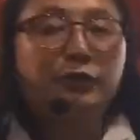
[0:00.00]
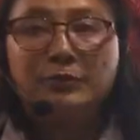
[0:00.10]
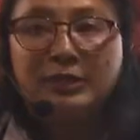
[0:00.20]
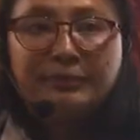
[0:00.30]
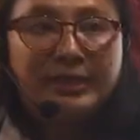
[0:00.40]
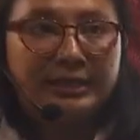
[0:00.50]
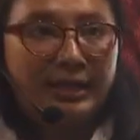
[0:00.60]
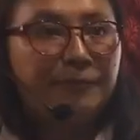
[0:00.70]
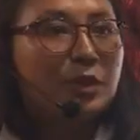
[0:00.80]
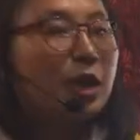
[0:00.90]
the media,
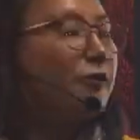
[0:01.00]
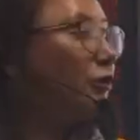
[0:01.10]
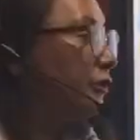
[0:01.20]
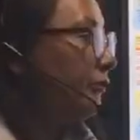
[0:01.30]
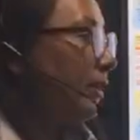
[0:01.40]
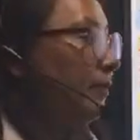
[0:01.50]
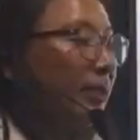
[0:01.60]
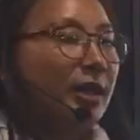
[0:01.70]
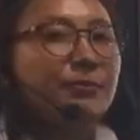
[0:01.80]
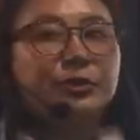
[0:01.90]
for the family,
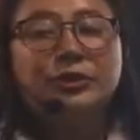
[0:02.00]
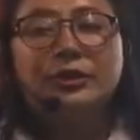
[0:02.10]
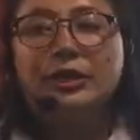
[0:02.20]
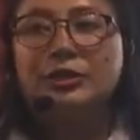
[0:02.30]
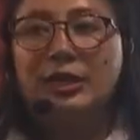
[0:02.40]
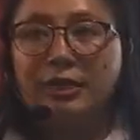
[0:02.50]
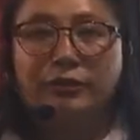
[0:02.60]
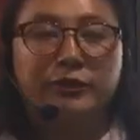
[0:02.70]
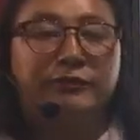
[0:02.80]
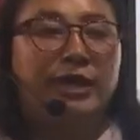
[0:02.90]
a person in charge for the
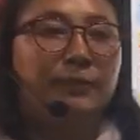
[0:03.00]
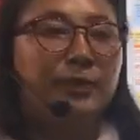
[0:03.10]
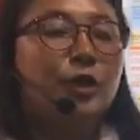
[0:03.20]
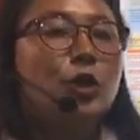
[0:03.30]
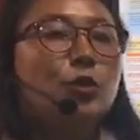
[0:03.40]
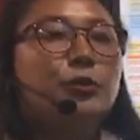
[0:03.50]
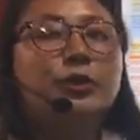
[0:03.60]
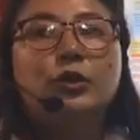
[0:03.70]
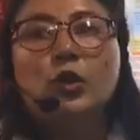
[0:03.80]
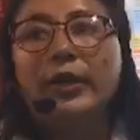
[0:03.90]
family will
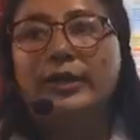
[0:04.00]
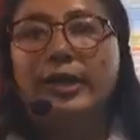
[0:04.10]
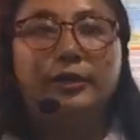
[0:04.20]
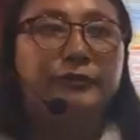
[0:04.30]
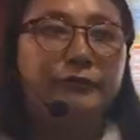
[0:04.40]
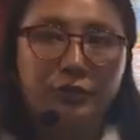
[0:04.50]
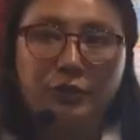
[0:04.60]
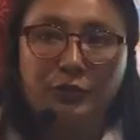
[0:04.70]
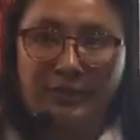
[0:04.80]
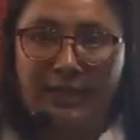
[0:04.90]
know what kind of foods to
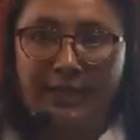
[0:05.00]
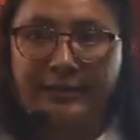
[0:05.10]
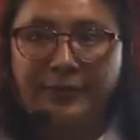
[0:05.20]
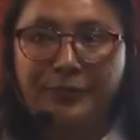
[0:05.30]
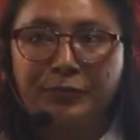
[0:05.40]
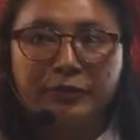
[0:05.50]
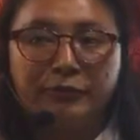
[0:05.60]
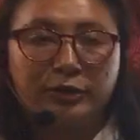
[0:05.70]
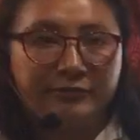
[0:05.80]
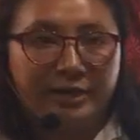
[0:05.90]
select for
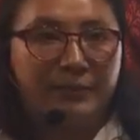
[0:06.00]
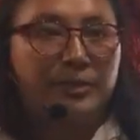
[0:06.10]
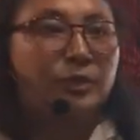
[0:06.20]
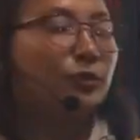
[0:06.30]
the family so